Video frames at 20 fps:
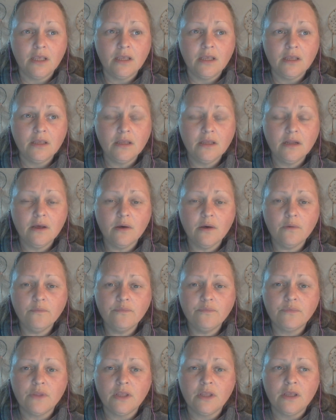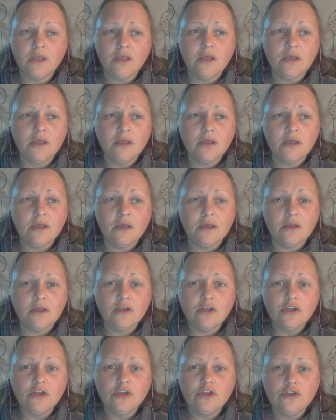you know, uh,
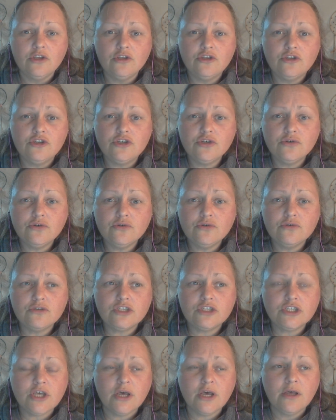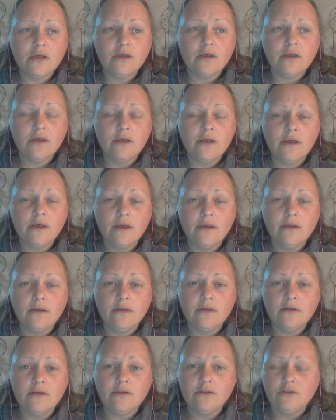you choose
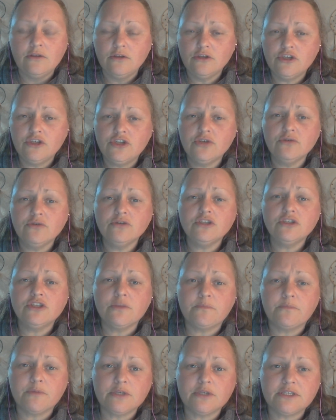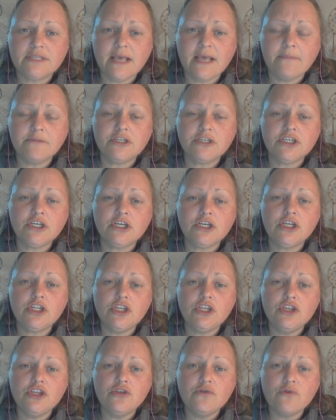you choose the perception
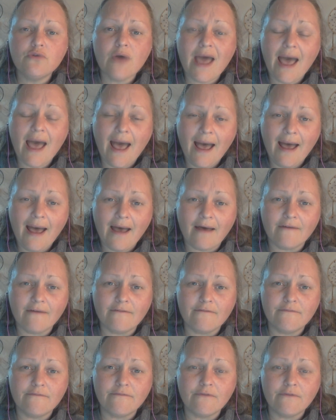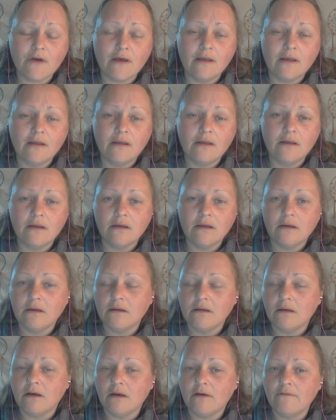you have
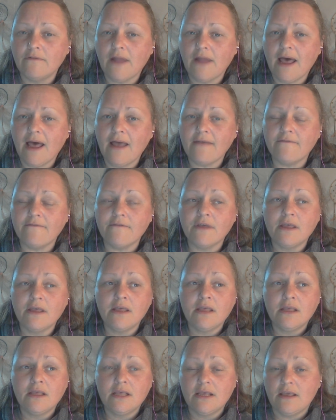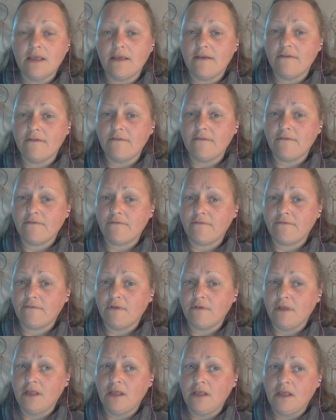of life. If
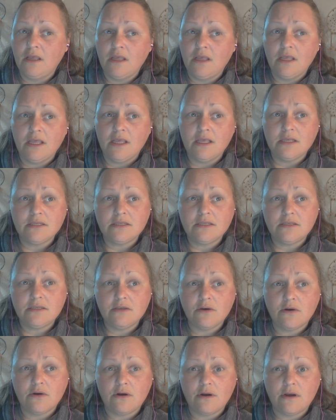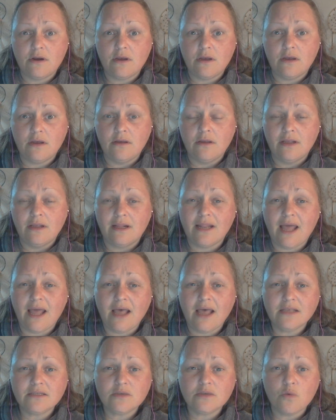is your
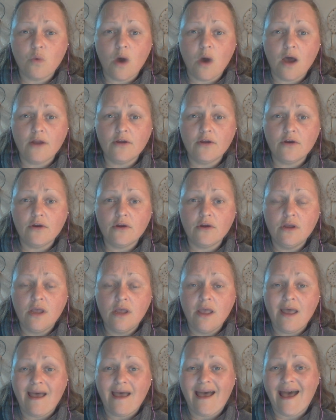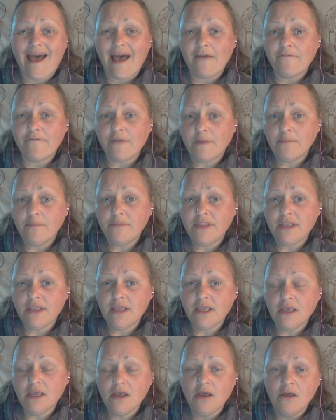glass of water half
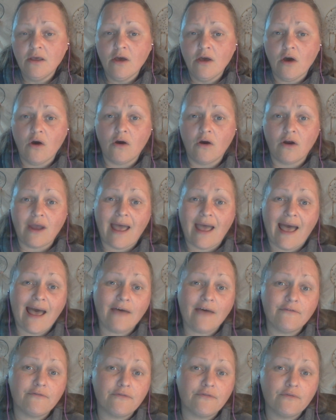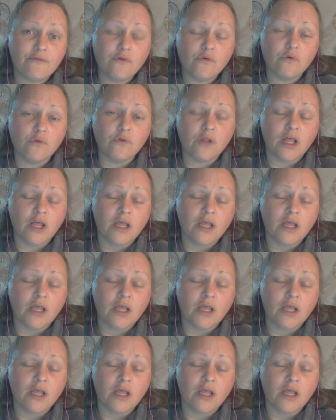empty or half full,